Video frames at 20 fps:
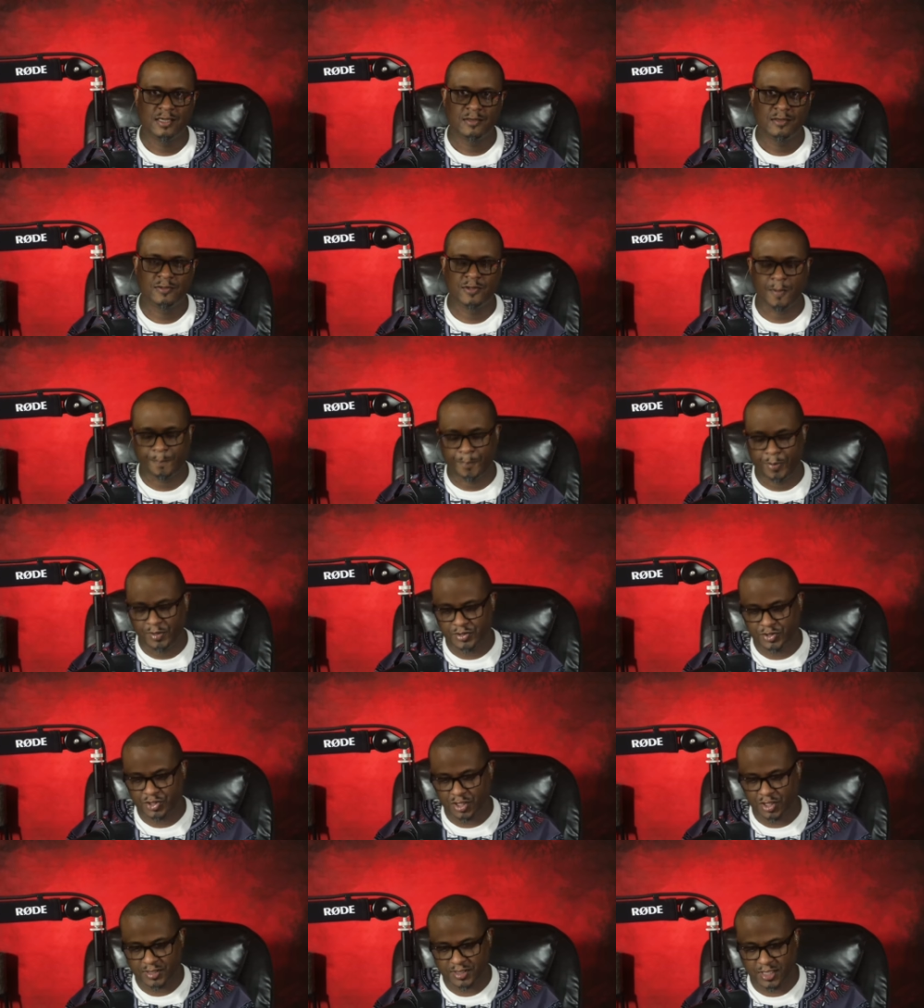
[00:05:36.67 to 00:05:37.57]
to put
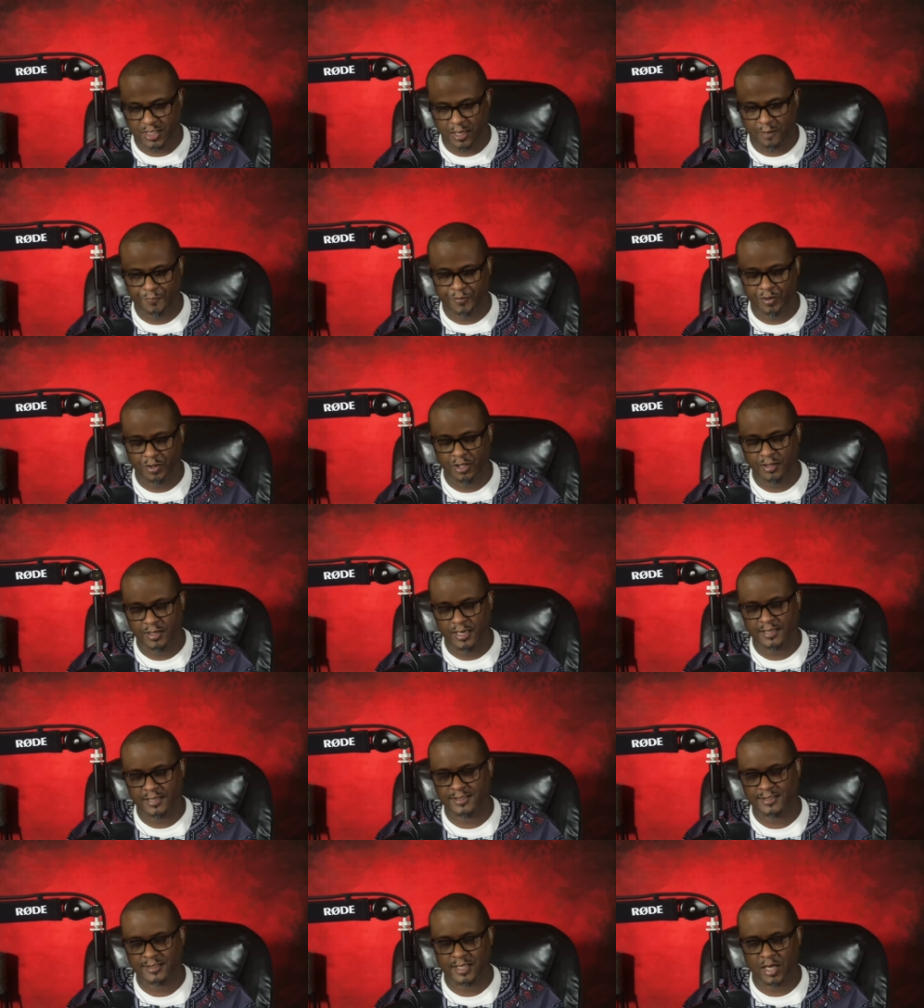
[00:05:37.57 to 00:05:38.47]
yourself through the
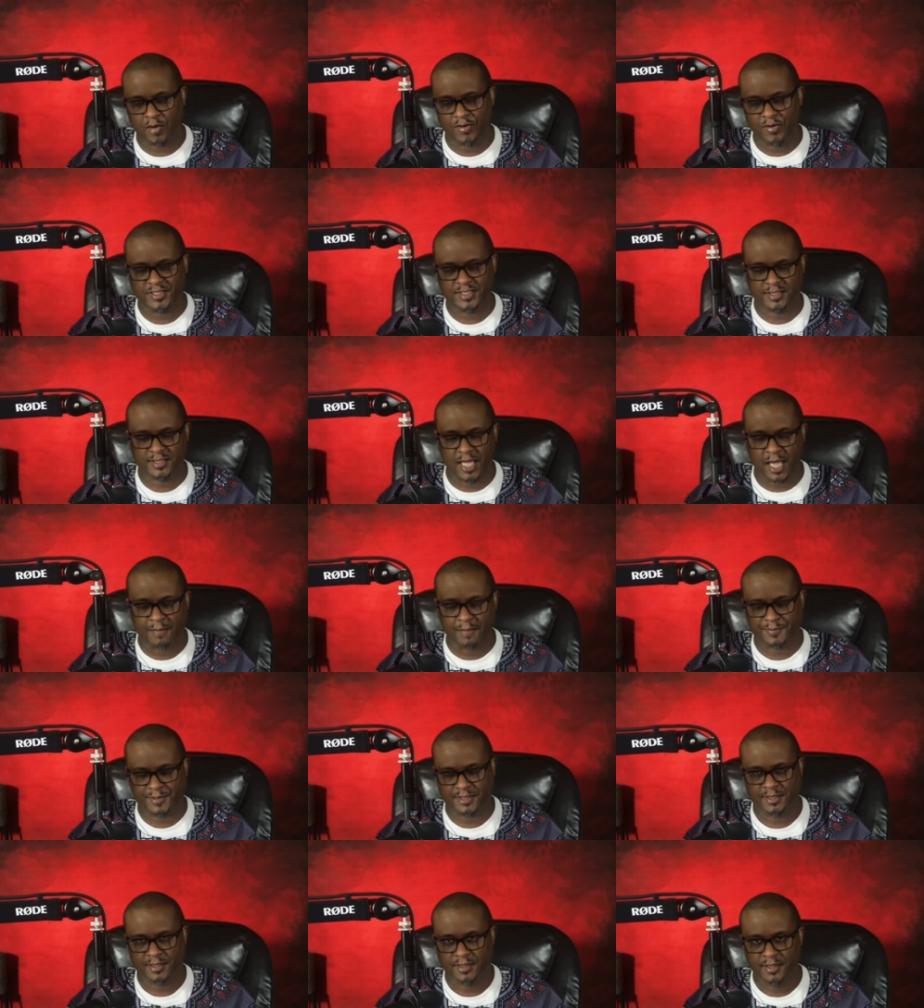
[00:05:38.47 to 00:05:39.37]
necessary steps